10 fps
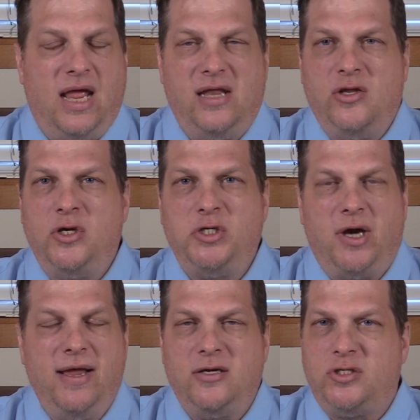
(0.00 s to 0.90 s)
and you're
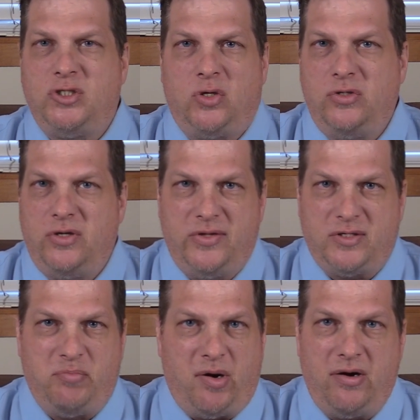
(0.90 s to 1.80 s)
trying to shoulder
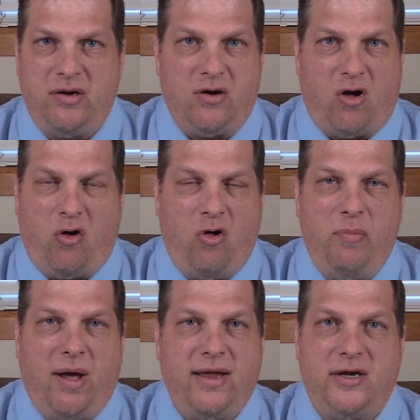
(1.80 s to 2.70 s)
this burden all
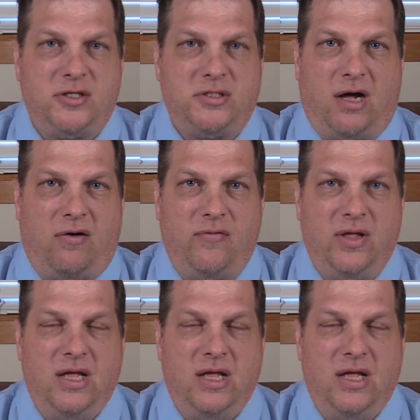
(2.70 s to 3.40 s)
by yourself,